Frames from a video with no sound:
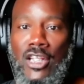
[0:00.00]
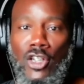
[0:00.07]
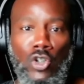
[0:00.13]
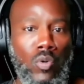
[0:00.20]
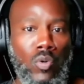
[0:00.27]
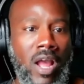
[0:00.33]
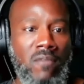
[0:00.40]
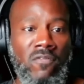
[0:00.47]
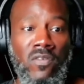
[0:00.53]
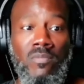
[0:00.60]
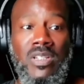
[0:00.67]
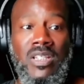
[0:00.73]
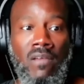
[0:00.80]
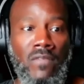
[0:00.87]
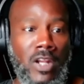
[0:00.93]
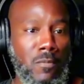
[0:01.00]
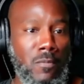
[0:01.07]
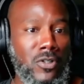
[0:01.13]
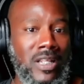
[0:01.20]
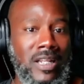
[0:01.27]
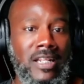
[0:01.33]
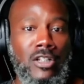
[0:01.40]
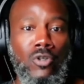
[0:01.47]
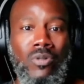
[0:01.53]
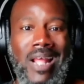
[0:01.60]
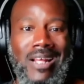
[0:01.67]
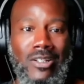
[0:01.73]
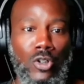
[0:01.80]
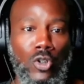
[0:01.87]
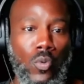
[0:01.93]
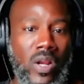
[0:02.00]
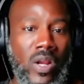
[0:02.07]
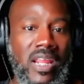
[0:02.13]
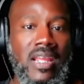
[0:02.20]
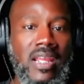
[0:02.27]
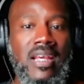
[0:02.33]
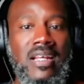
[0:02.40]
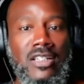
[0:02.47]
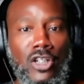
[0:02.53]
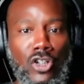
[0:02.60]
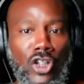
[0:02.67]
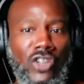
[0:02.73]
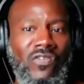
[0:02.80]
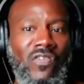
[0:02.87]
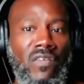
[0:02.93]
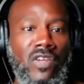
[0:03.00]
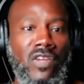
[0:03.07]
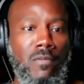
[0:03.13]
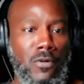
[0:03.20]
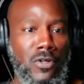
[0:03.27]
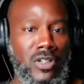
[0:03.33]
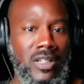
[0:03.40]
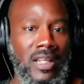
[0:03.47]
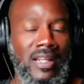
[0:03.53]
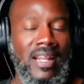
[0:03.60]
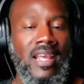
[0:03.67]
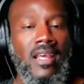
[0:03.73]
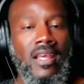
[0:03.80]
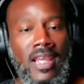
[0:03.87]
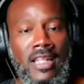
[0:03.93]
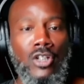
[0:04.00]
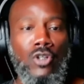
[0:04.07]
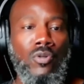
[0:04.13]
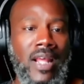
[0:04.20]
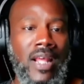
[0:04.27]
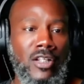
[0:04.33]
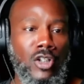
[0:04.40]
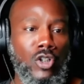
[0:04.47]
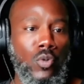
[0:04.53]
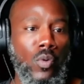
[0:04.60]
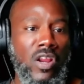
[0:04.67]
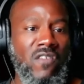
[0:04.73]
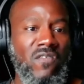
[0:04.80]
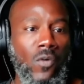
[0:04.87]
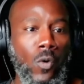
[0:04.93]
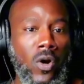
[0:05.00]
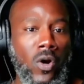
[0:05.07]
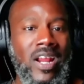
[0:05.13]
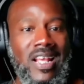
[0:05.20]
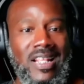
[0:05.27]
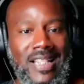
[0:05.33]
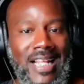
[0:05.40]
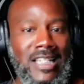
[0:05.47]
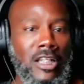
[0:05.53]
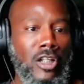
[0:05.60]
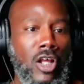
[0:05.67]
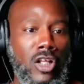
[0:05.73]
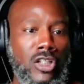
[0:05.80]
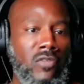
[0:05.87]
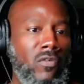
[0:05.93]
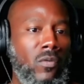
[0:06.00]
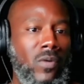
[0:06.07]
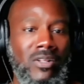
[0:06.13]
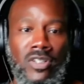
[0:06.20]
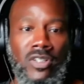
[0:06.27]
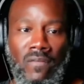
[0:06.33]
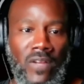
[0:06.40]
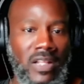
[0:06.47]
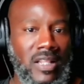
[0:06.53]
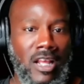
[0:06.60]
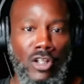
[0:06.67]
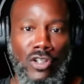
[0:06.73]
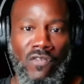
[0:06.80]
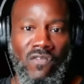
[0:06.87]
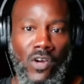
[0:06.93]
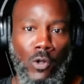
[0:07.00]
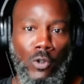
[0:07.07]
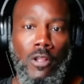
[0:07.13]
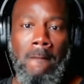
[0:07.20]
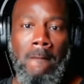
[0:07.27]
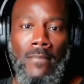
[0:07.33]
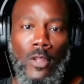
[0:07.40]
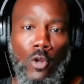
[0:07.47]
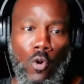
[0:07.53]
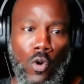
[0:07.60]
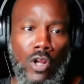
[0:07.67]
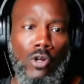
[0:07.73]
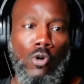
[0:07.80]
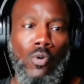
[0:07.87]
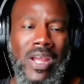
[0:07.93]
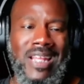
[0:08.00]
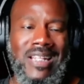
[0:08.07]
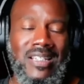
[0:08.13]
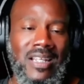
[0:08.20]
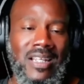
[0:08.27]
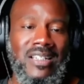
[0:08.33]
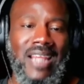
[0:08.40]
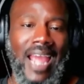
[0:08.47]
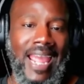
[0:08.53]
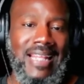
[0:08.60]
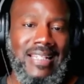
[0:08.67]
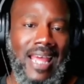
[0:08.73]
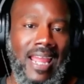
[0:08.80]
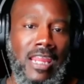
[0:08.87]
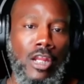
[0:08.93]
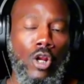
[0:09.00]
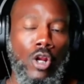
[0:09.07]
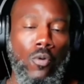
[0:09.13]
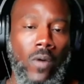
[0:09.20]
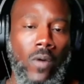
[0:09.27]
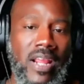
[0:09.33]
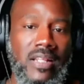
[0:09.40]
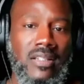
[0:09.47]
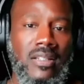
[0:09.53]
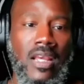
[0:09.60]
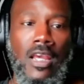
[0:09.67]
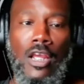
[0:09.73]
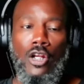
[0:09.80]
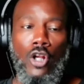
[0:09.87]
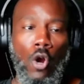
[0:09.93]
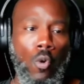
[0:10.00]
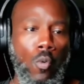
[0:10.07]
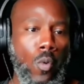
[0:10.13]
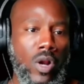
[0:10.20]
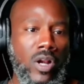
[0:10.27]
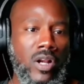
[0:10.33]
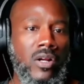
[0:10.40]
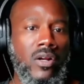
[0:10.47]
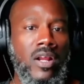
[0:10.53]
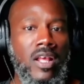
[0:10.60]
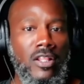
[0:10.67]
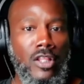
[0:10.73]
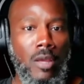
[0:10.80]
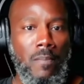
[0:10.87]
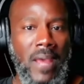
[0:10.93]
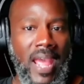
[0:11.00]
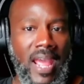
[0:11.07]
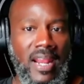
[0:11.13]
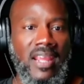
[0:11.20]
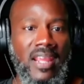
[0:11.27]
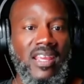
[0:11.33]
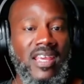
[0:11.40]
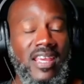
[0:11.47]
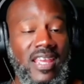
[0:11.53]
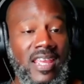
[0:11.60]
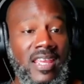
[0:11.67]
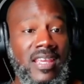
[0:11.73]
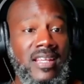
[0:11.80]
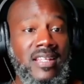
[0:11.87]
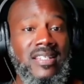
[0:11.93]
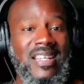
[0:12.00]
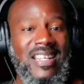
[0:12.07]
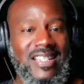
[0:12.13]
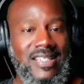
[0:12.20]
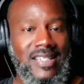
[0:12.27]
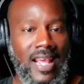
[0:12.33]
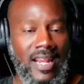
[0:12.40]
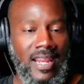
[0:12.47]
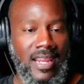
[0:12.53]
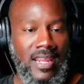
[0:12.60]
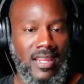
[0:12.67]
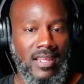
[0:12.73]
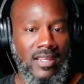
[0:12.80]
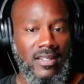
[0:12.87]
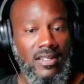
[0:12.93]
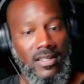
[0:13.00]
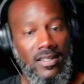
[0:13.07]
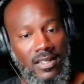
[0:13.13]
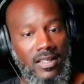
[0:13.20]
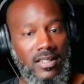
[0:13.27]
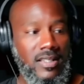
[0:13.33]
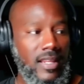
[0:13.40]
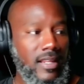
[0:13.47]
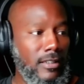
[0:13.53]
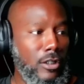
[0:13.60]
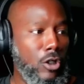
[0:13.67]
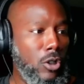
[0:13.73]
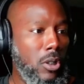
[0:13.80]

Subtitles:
dropped from 70% in 2020 to just 50% in 2024. That's a loss of around 70,000 votes, critical in such a tight race. No wonder the panic is setting in. Take a look.